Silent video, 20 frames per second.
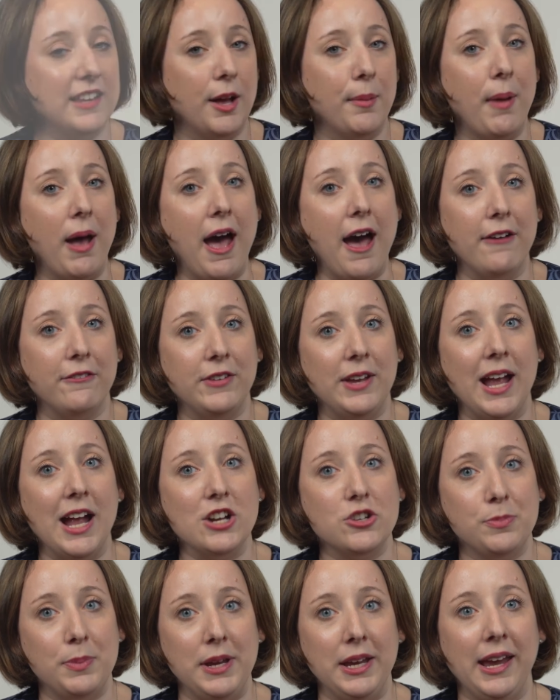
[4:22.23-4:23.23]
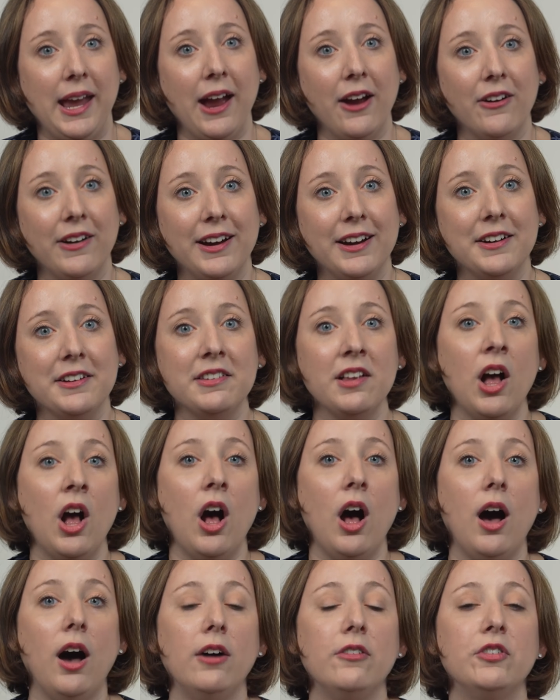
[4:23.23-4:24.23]
some FEHB carriers
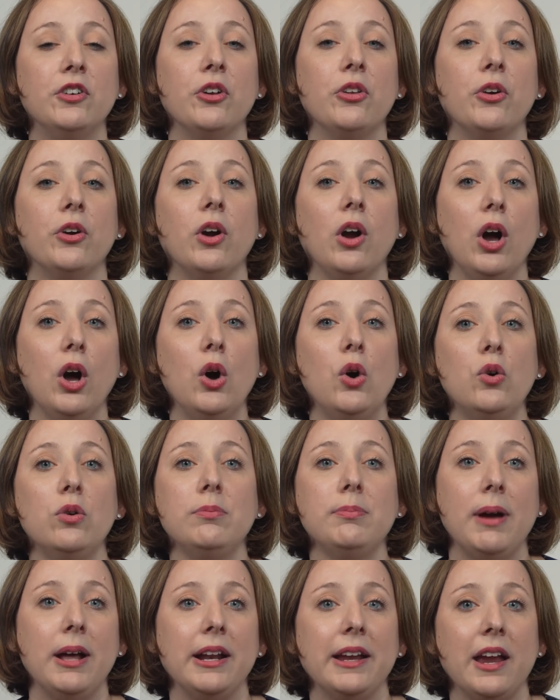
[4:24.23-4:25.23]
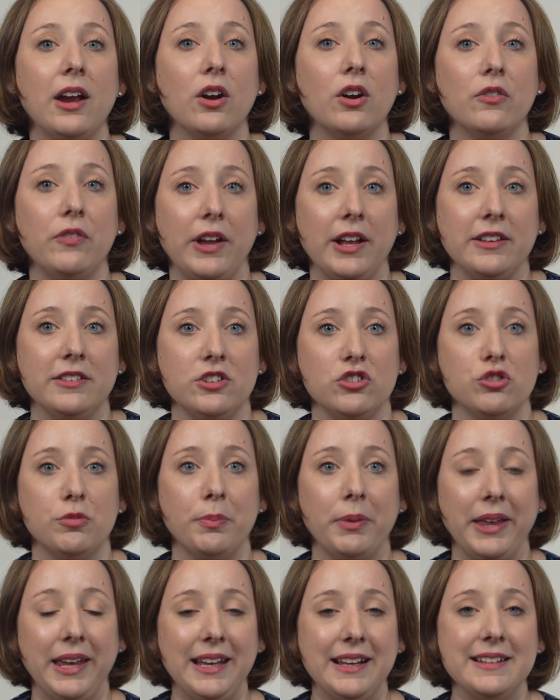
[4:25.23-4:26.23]
offer their own Medicare
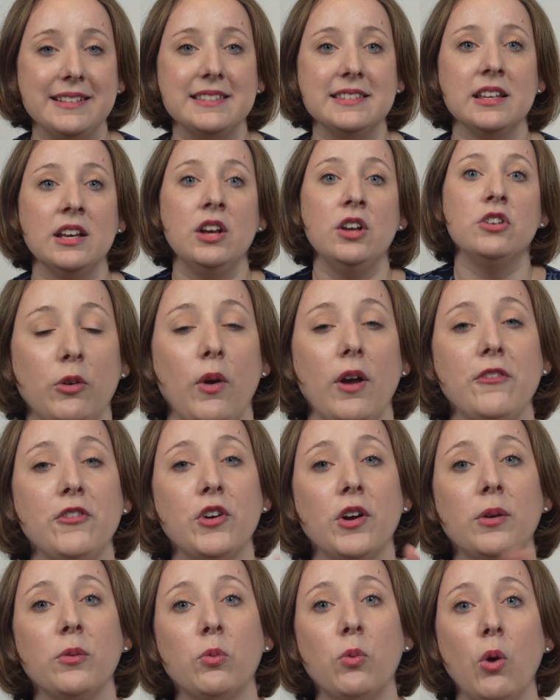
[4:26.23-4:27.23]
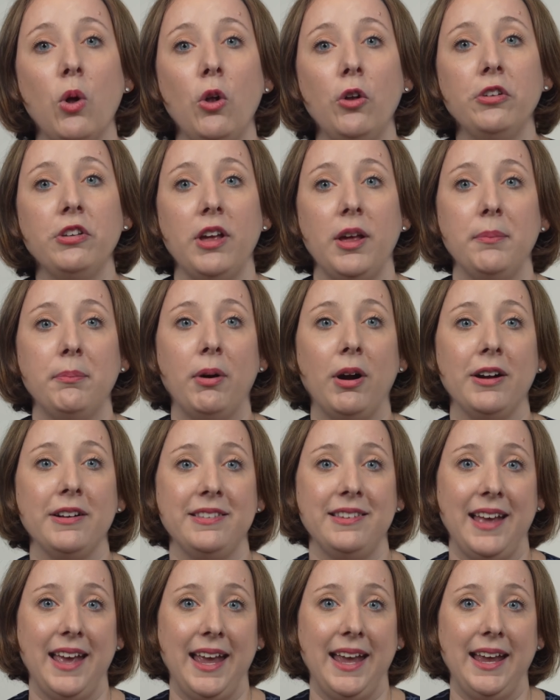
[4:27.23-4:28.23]
Advantage plans, so if you're enrolled in
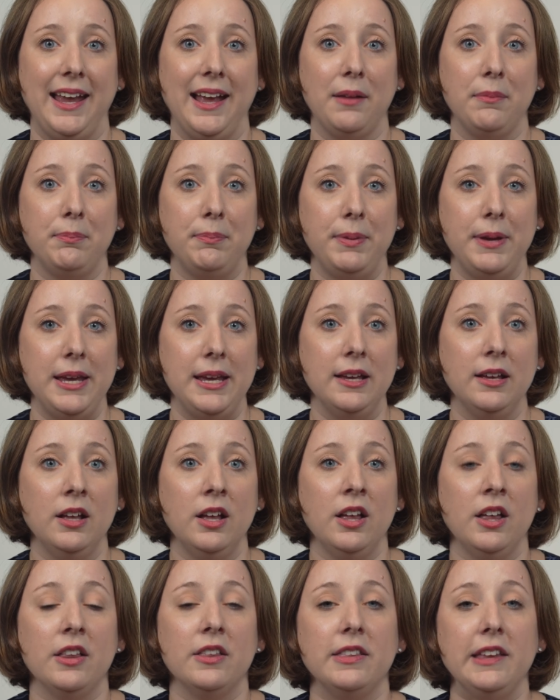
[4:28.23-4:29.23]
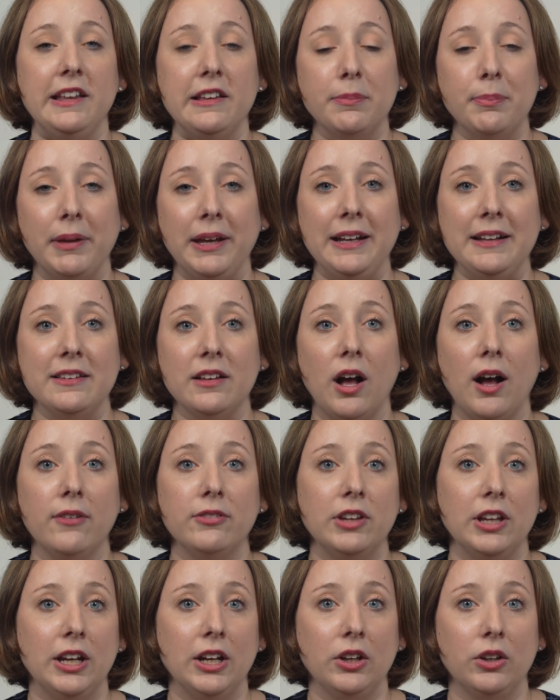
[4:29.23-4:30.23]
Parts A and B, these plans
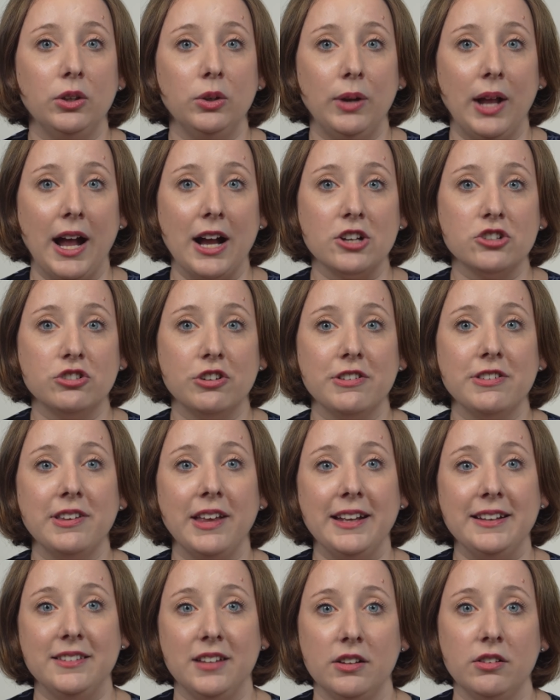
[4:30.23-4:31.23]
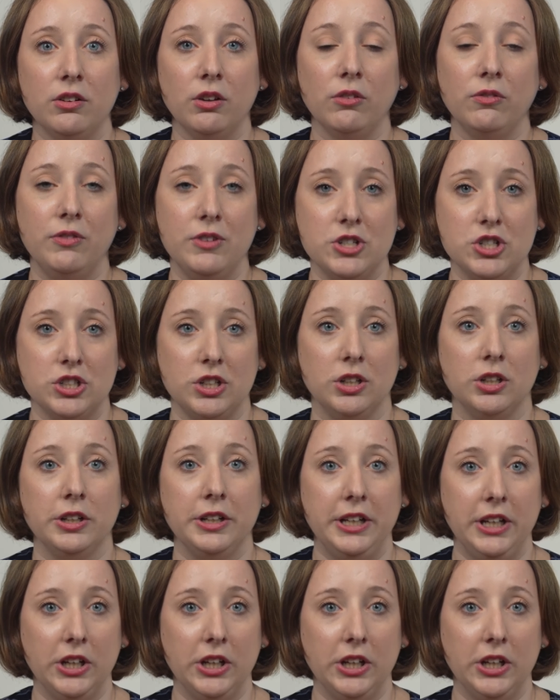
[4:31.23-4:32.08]
often include extras like dental, vision, or